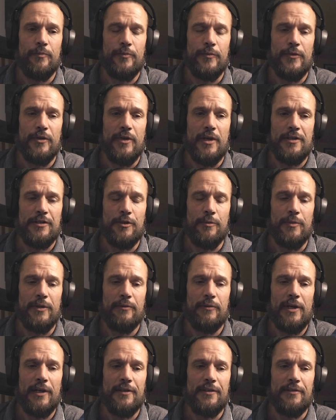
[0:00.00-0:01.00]
has to be
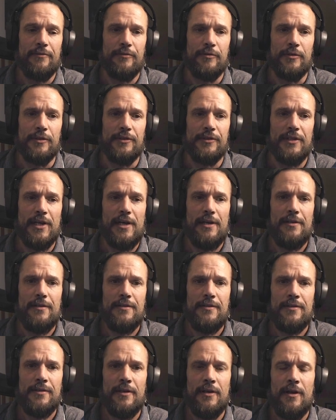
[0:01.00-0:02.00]
relative to the
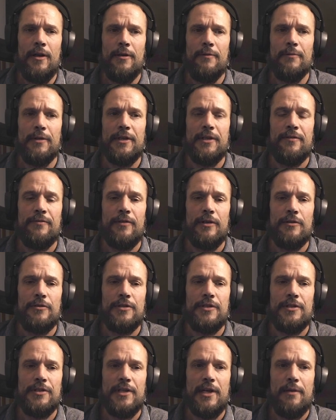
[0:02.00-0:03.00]
tiles. But it follows
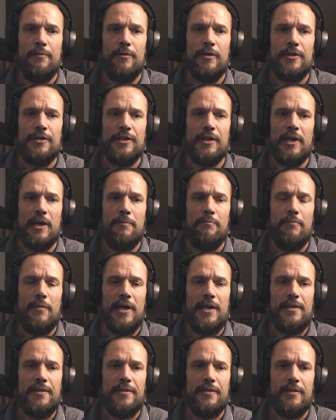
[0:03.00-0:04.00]
the same logic. I
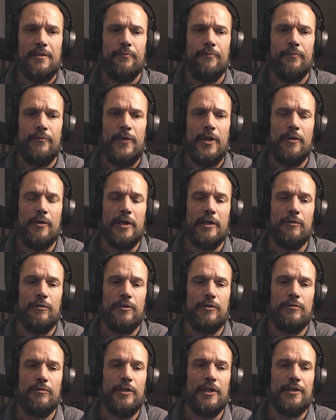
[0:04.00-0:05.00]
could
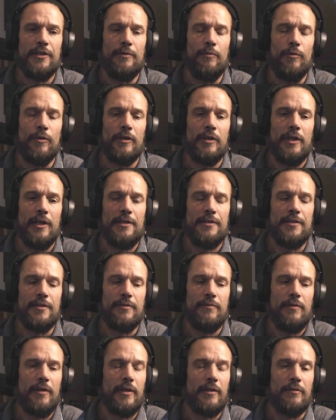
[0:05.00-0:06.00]
do that in one class as
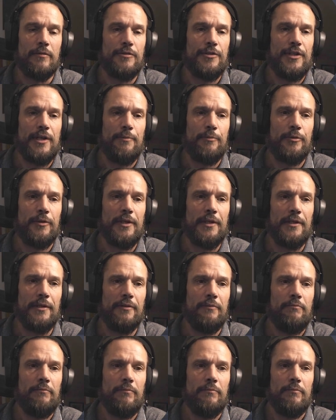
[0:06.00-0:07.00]
well. I could separate
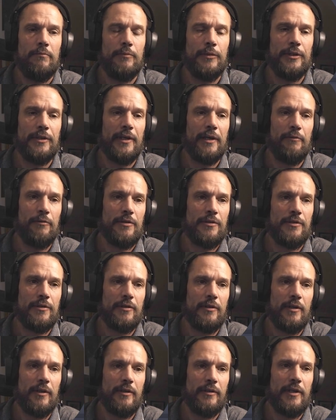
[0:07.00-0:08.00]
them, but
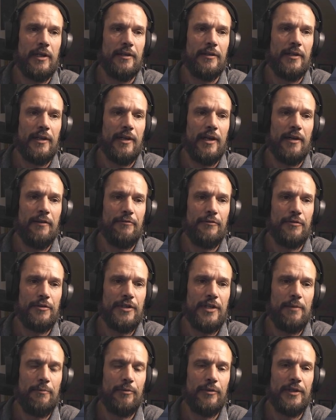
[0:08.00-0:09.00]
then I have to
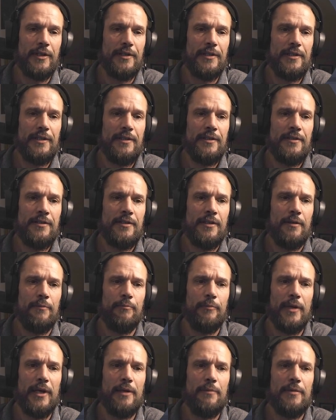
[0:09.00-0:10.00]
separate this,
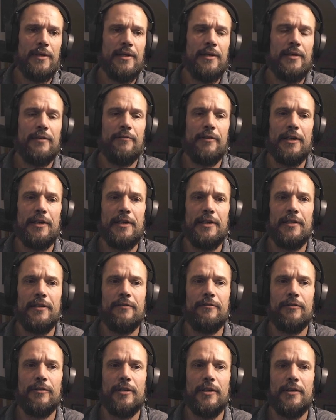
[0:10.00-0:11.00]
maybe, if I need it
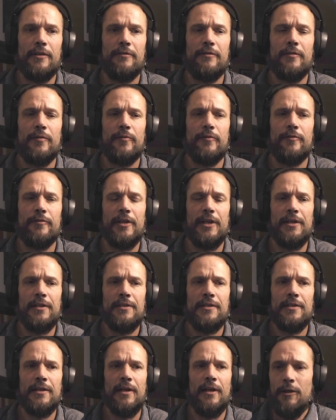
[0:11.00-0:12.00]
for other
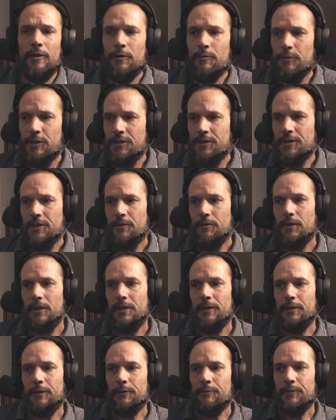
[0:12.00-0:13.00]
things. But so,
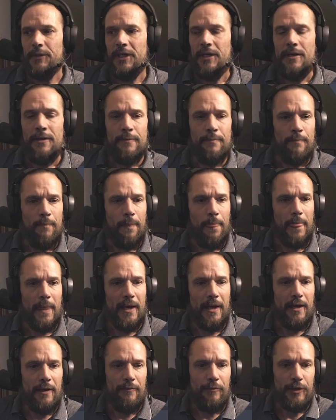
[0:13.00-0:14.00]

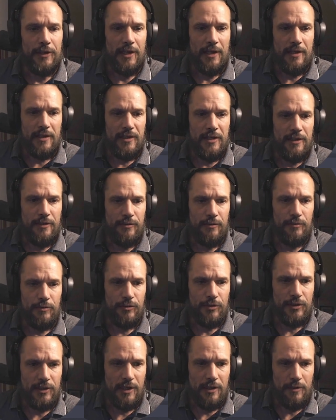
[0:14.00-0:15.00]
what I need to
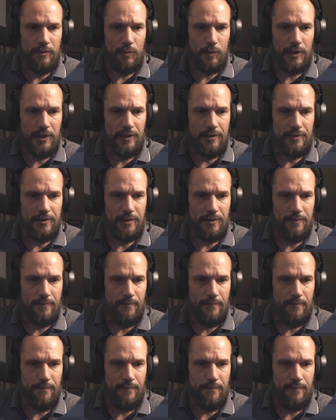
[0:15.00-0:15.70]
start with,